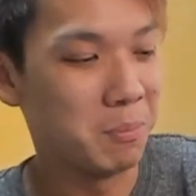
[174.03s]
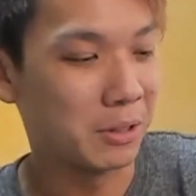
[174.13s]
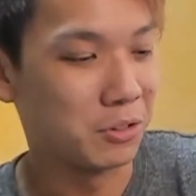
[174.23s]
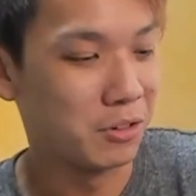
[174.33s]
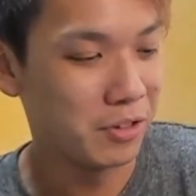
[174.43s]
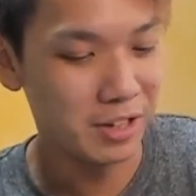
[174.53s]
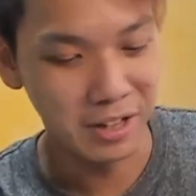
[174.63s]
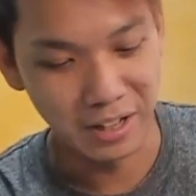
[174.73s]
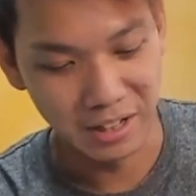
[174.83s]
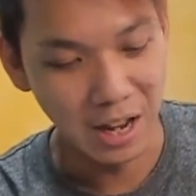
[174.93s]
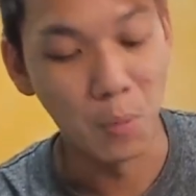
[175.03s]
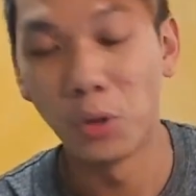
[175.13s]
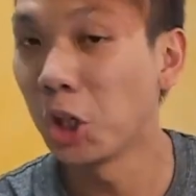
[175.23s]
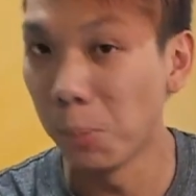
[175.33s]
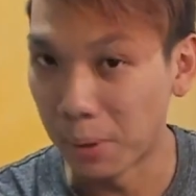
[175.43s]
back to the rear, and yeah, we'll
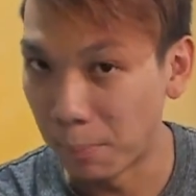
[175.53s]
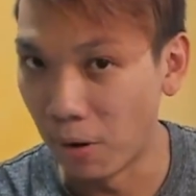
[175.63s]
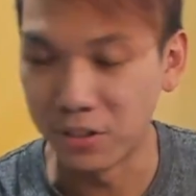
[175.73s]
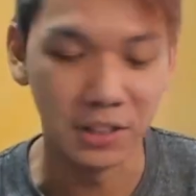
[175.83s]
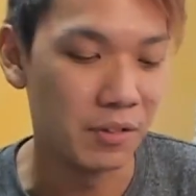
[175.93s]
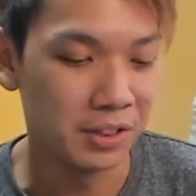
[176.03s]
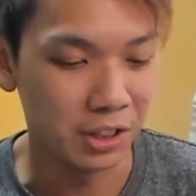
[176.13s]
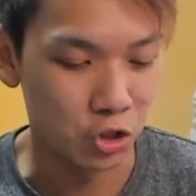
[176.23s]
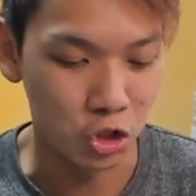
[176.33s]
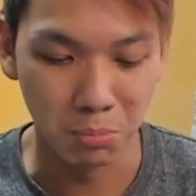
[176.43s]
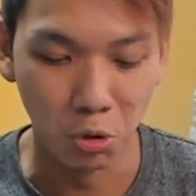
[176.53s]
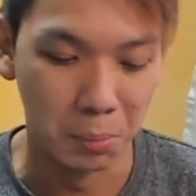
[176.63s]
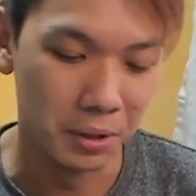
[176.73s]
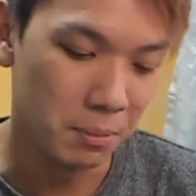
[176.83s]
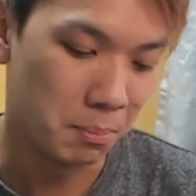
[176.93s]
talk about the ports and everything in a short
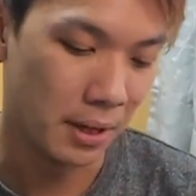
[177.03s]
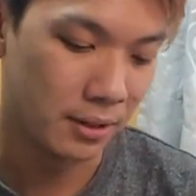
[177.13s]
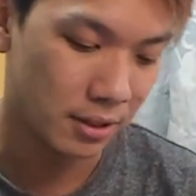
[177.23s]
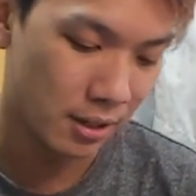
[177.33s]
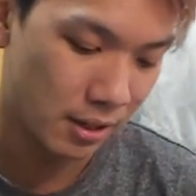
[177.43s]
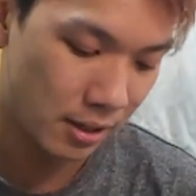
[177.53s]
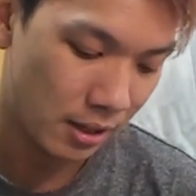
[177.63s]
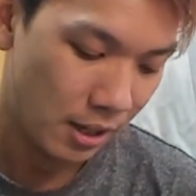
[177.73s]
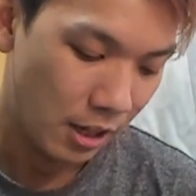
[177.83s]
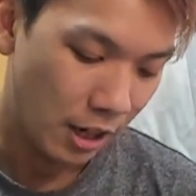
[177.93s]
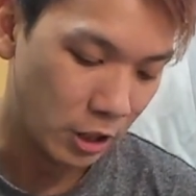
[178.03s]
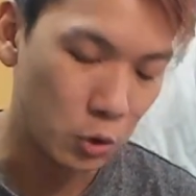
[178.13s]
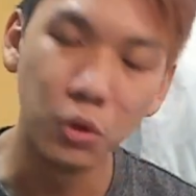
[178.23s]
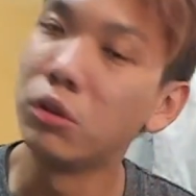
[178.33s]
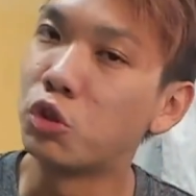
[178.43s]
moment, but just
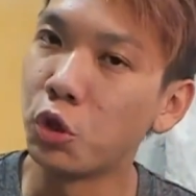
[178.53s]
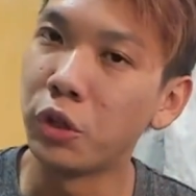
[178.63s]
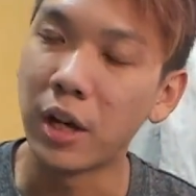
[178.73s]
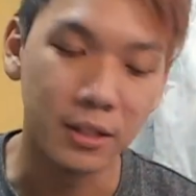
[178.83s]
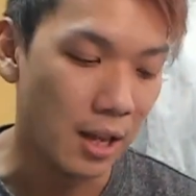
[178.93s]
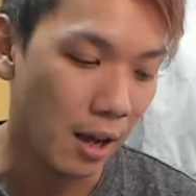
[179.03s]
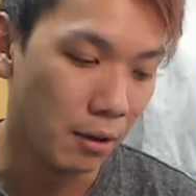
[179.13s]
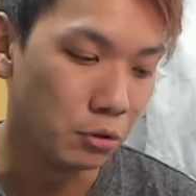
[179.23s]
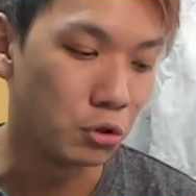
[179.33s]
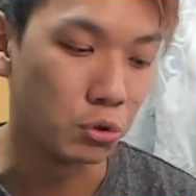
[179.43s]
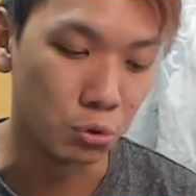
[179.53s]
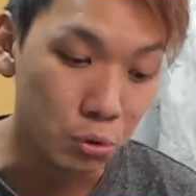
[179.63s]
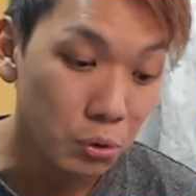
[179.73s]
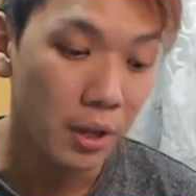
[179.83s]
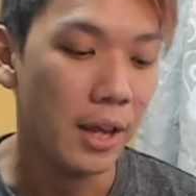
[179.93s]
want to show you guys how
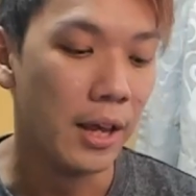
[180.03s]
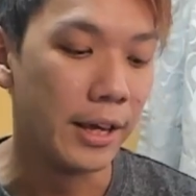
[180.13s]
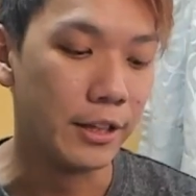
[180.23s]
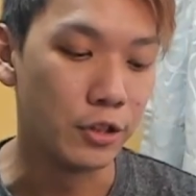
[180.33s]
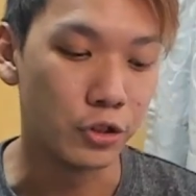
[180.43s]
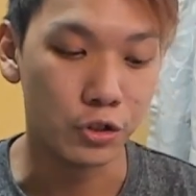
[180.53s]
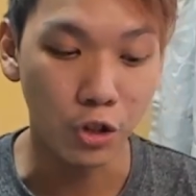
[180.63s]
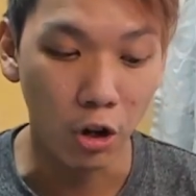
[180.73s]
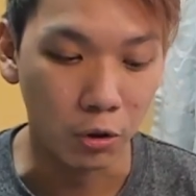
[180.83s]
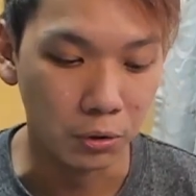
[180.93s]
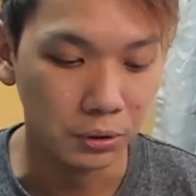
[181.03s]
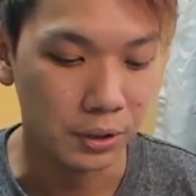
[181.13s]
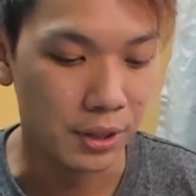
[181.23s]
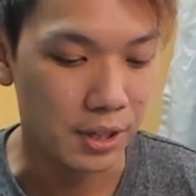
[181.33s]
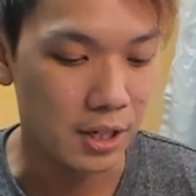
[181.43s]
to install
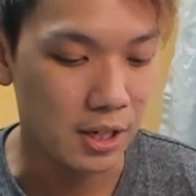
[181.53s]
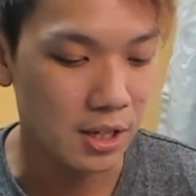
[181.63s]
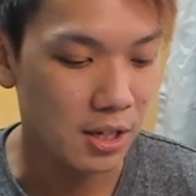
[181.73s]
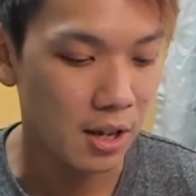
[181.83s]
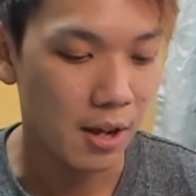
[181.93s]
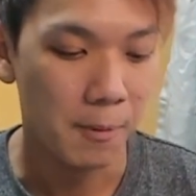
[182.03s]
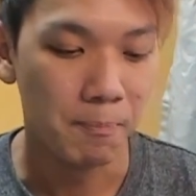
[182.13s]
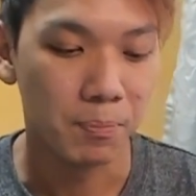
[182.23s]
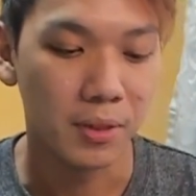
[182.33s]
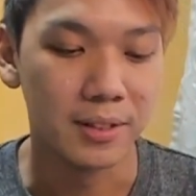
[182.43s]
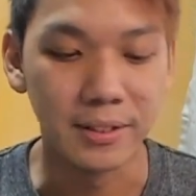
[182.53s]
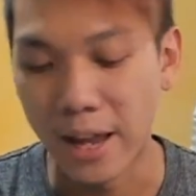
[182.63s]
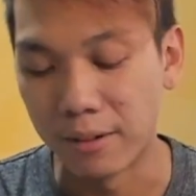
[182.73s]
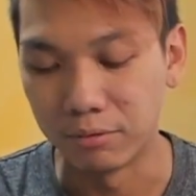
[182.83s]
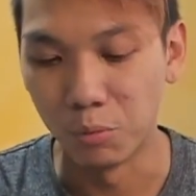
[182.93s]
the
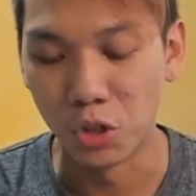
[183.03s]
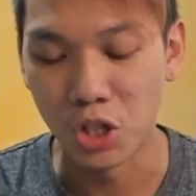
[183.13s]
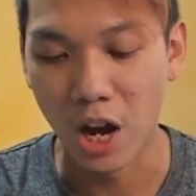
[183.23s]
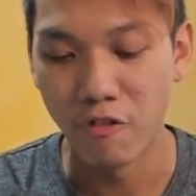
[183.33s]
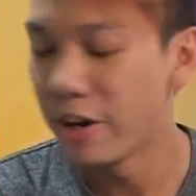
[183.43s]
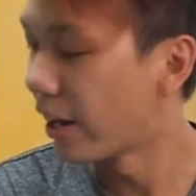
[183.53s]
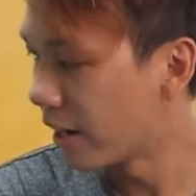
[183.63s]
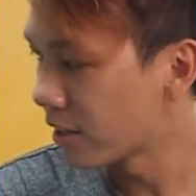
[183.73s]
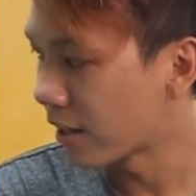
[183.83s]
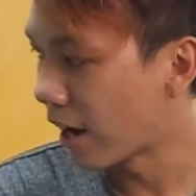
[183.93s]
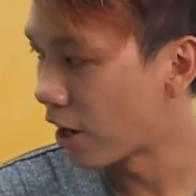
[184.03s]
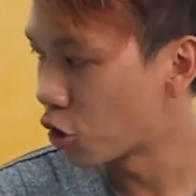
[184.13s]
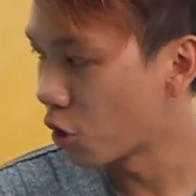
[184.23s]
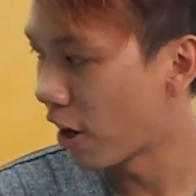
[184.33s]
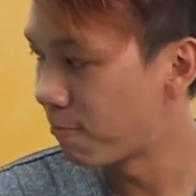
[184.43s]
stand, which I realized that I
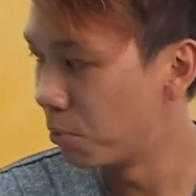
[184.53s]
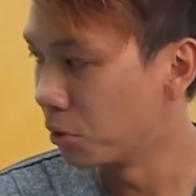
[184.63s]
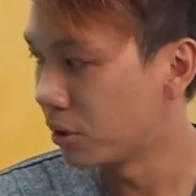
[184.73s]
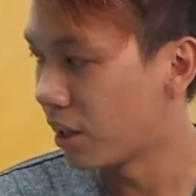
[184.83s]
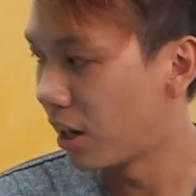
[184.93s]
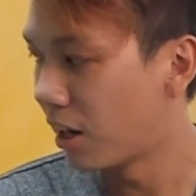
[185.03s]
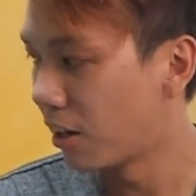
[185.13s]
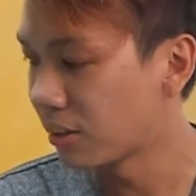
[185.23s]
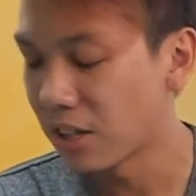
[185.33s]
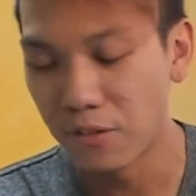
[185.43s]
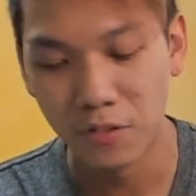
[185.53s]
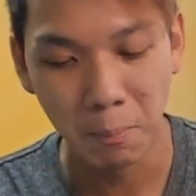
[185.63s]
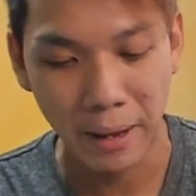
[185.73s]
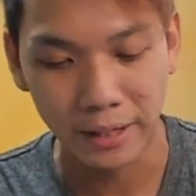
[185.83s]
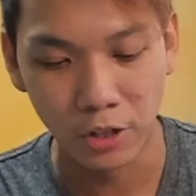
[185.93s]
should have put the styrofoam
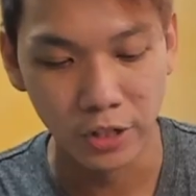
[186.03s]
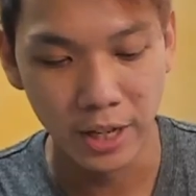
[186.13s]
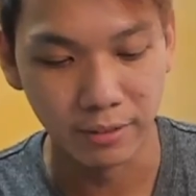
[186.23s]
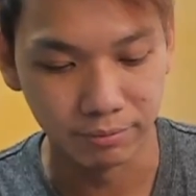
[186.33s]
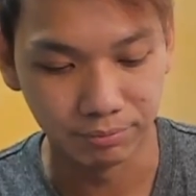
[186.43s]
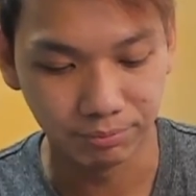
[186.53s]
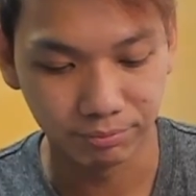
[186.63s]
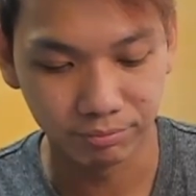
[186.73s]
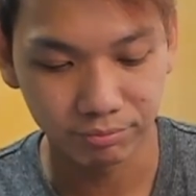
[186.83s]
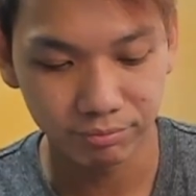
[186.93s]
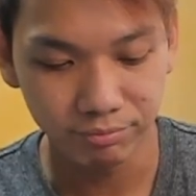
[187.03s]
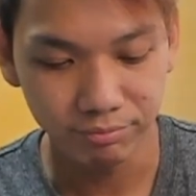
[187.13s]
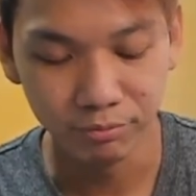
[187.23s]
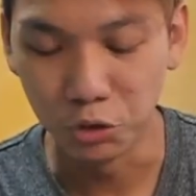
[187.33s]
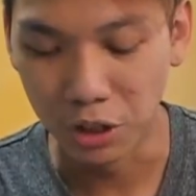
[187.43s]
back on it.
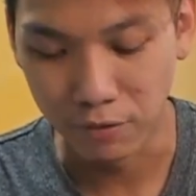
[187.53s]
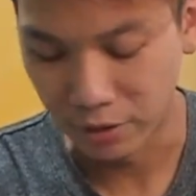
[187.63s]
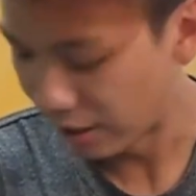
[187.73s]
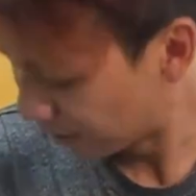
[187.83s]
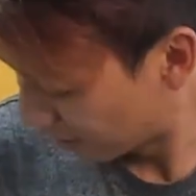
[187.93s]
Too late for that.